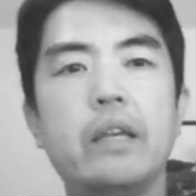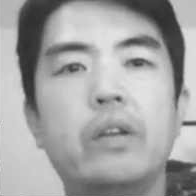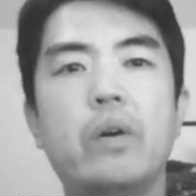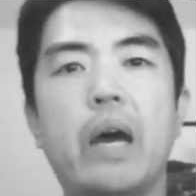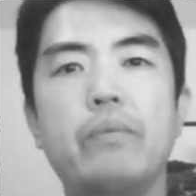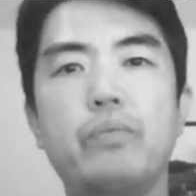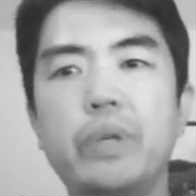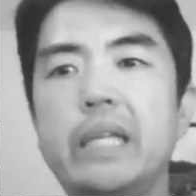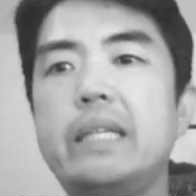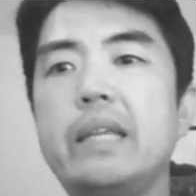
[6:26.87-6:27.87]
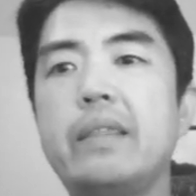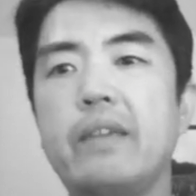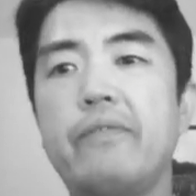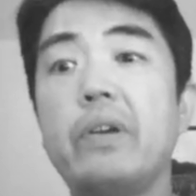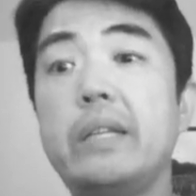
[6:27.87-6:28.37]
I really did
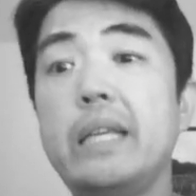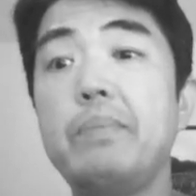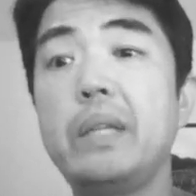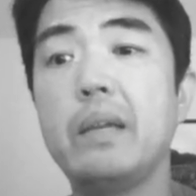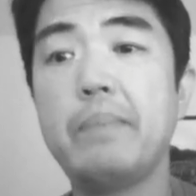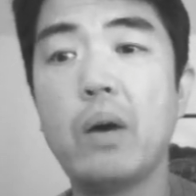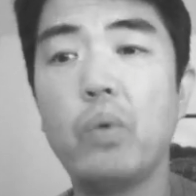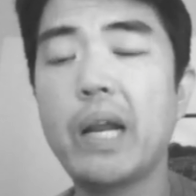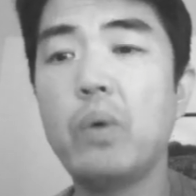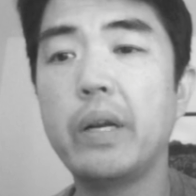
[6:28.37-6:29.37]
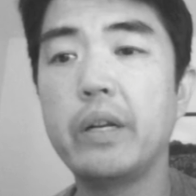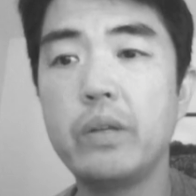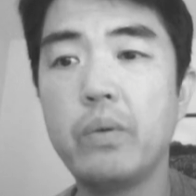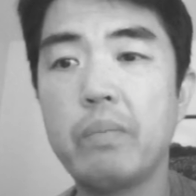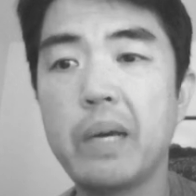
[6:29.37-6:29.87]
think very deeply about what I want to
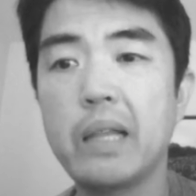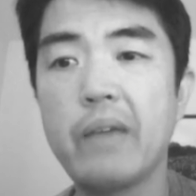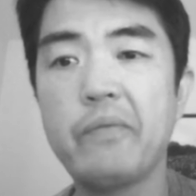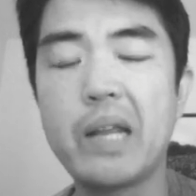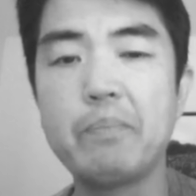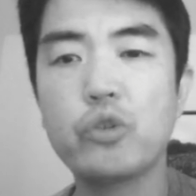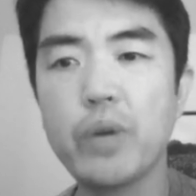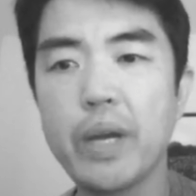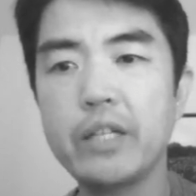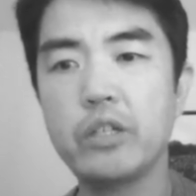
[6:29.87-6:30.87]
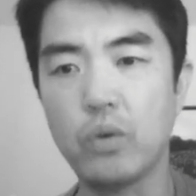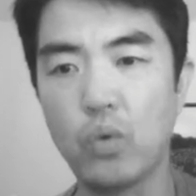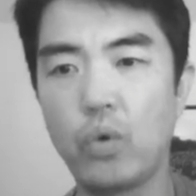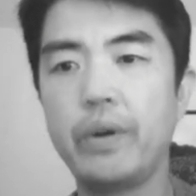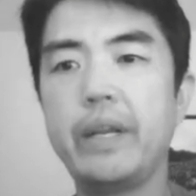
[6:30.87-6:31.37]
do with my life. And I'm trying to
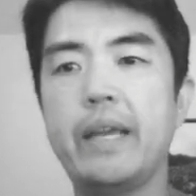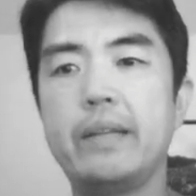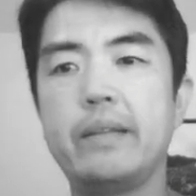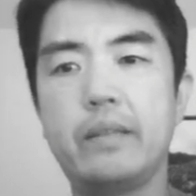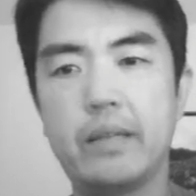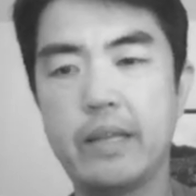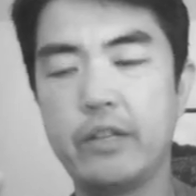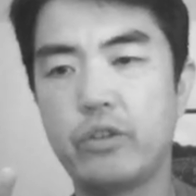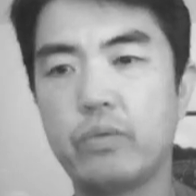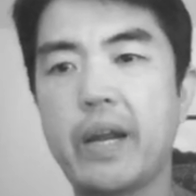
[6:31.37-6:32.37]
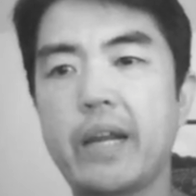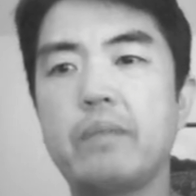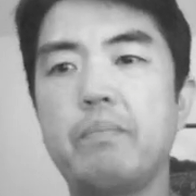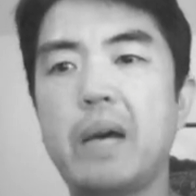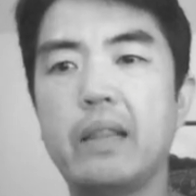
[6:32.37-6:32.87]
orient and
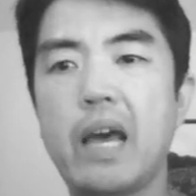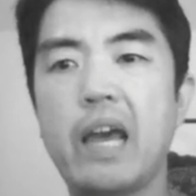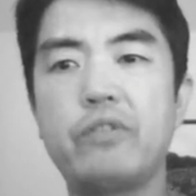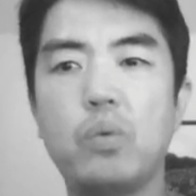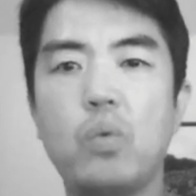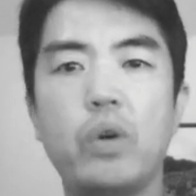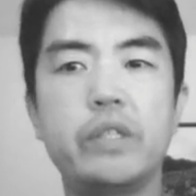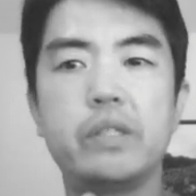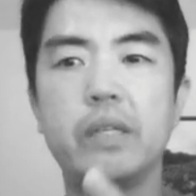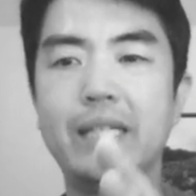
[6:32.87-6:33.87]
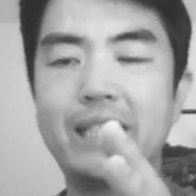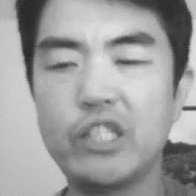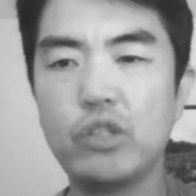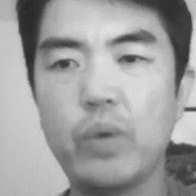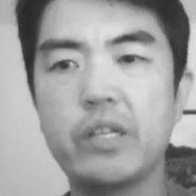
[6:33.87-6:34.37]
direct my life towards a
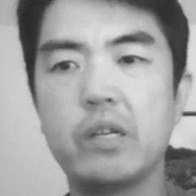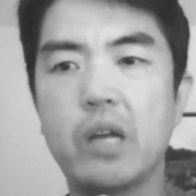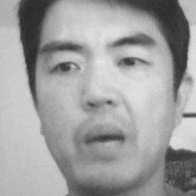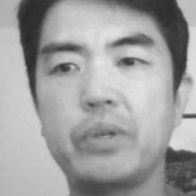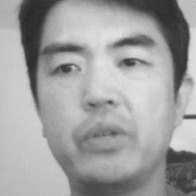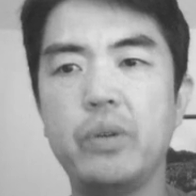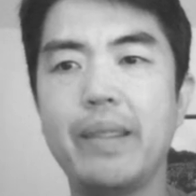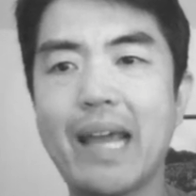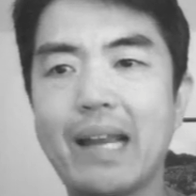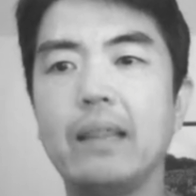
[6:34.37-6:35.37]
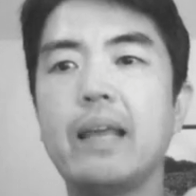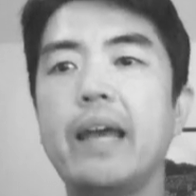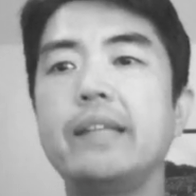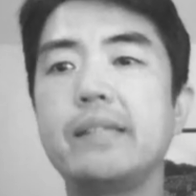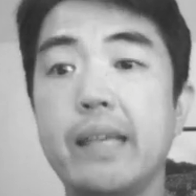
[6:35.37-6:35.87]
situation and opportunity that
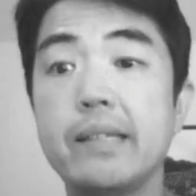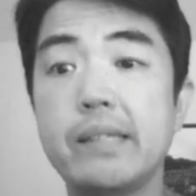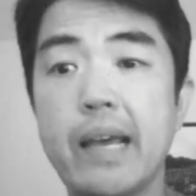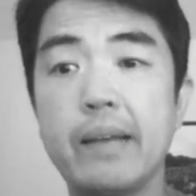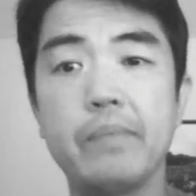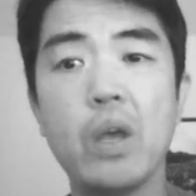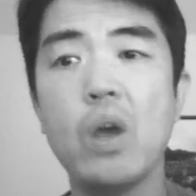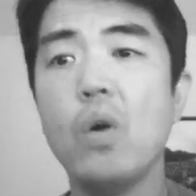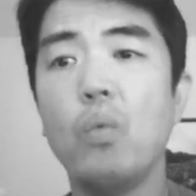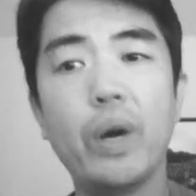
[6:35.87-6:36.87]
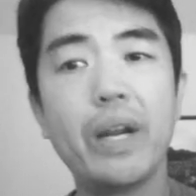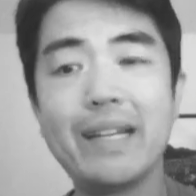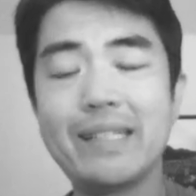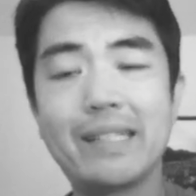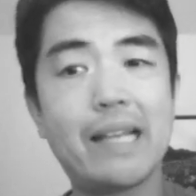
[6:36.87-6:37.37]
aligns against that. What it
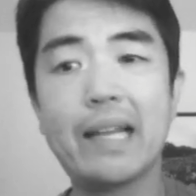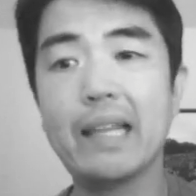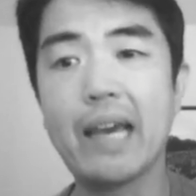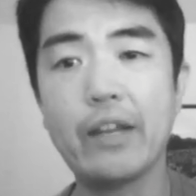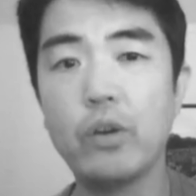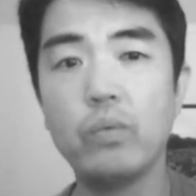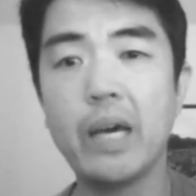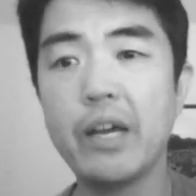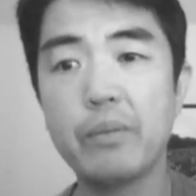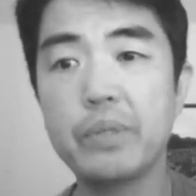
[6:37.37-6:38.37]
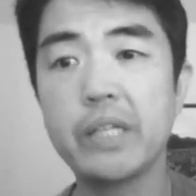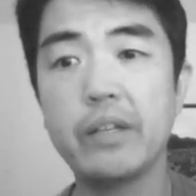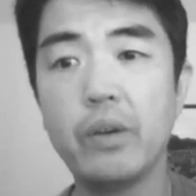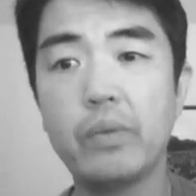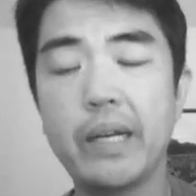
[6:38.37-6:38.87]
is exactly, I don't
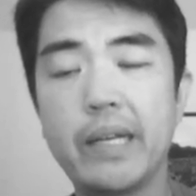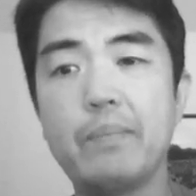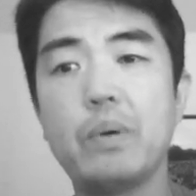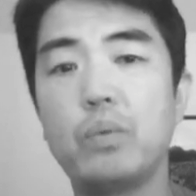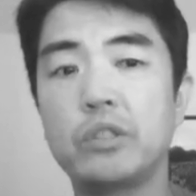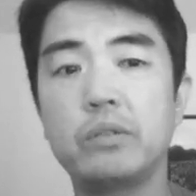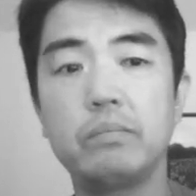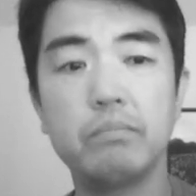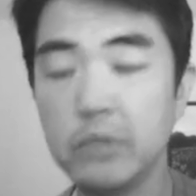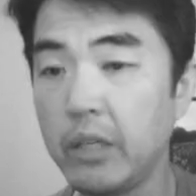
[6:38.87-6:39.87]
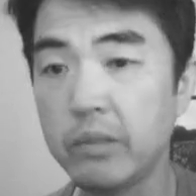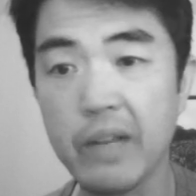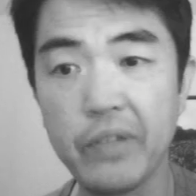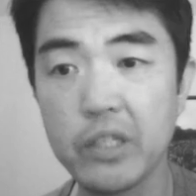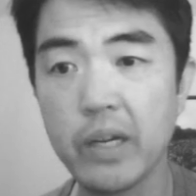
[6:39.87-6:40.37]
100% know right now, but we're
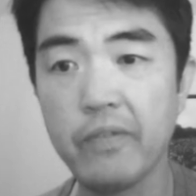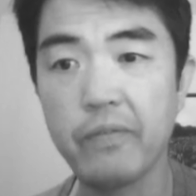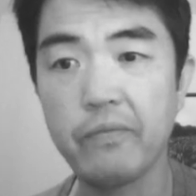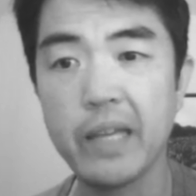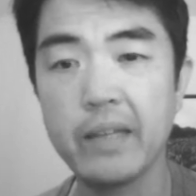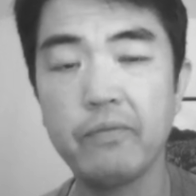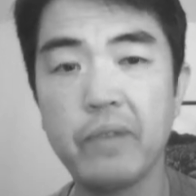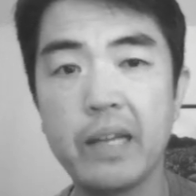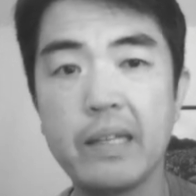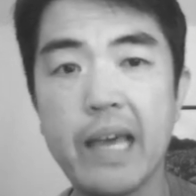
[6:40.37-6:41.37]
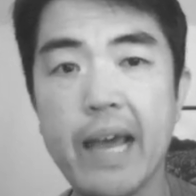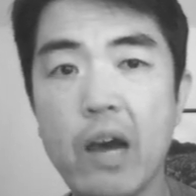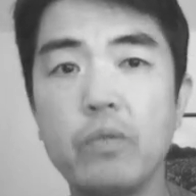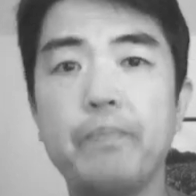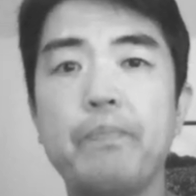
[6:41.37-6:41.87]
definitely trying to find that out.